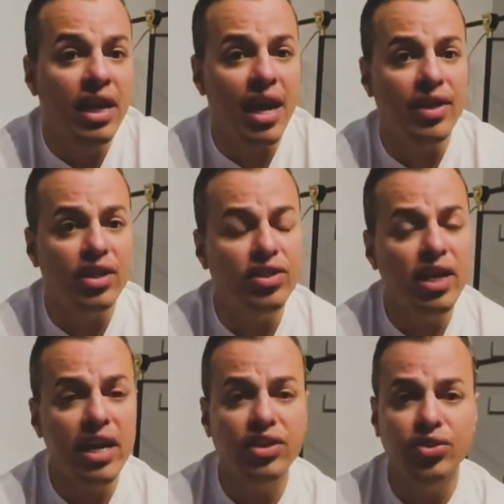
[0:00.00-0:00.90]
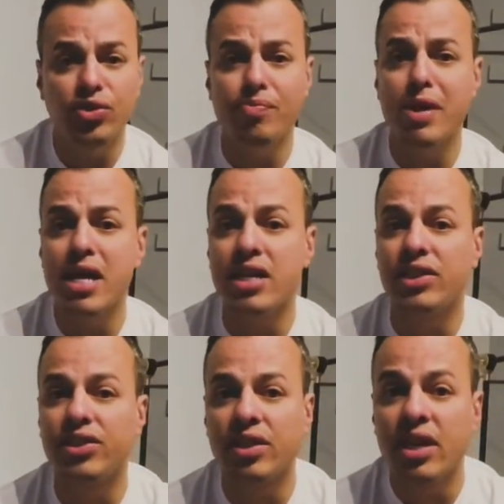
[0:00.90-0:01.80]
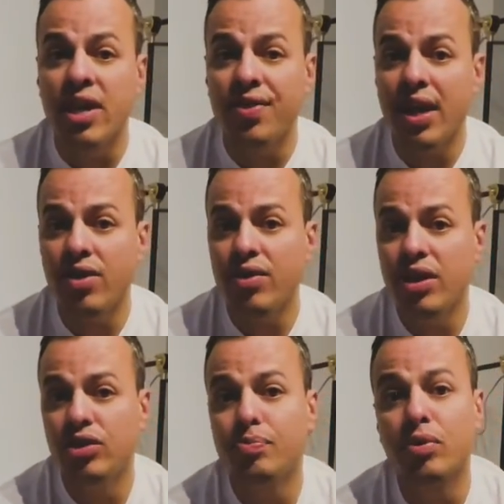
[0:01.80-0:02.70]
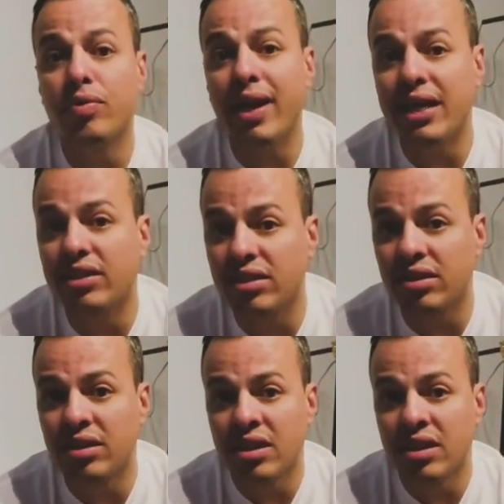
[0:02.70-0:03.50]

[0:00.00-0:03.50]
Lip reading: and the stage 2 managed, then you need to progress